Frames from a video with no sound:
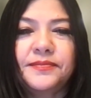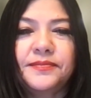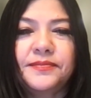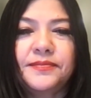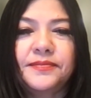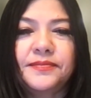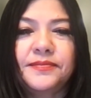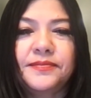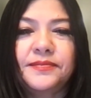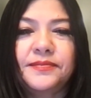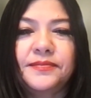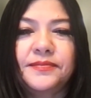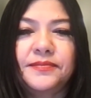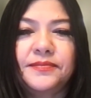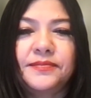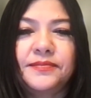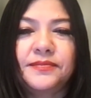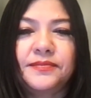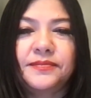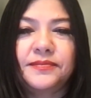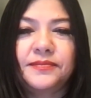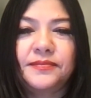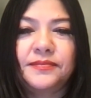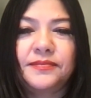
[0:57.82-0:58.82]

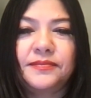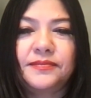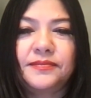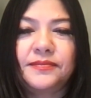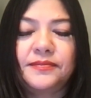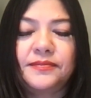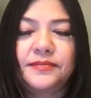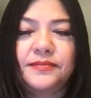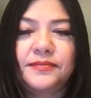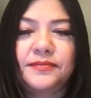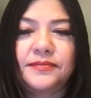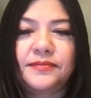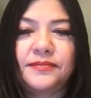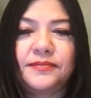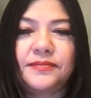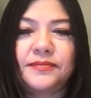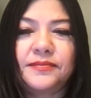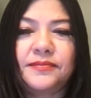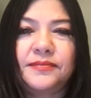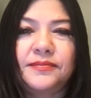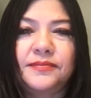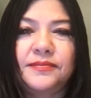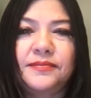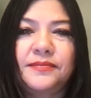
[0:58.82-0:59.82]

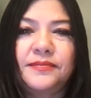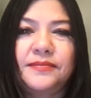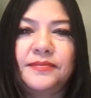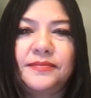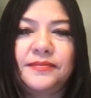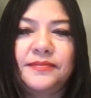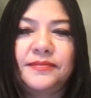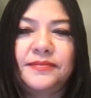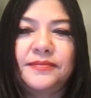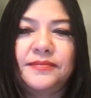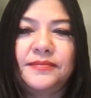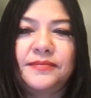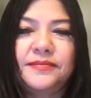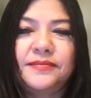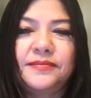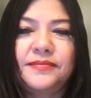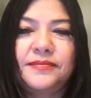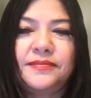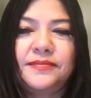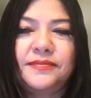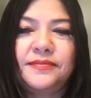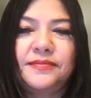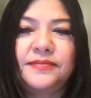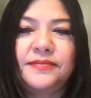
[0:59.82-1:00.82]

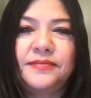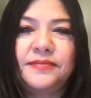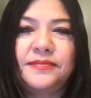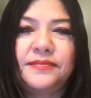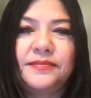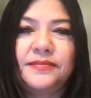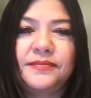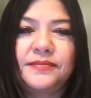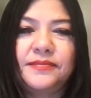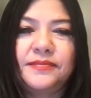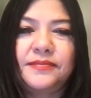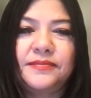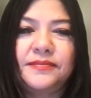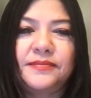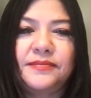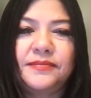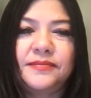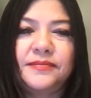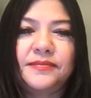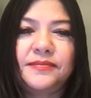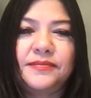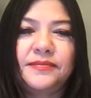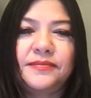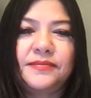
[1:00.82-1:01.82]

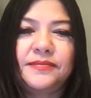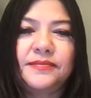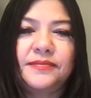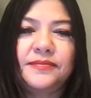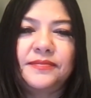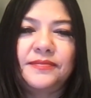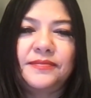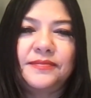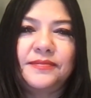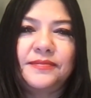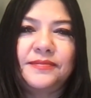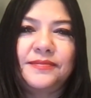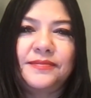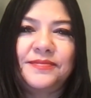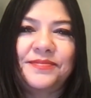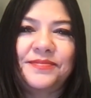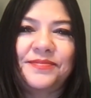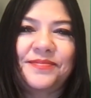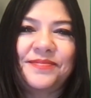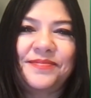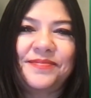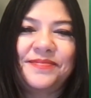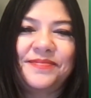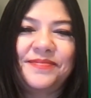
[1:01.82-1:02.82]

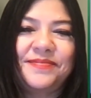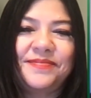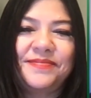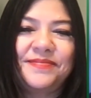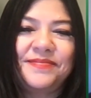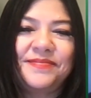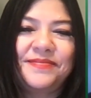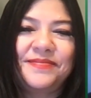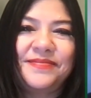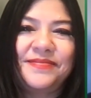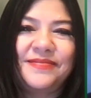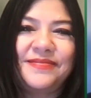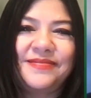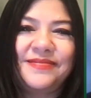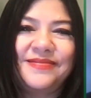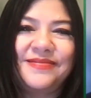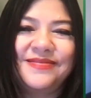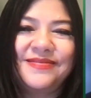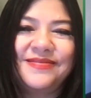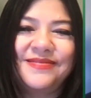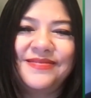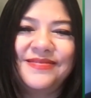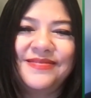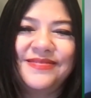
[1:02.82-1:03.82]

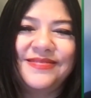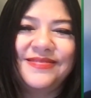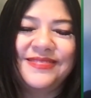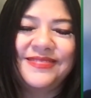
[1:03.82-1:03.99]
No words are spoken by the person on screen.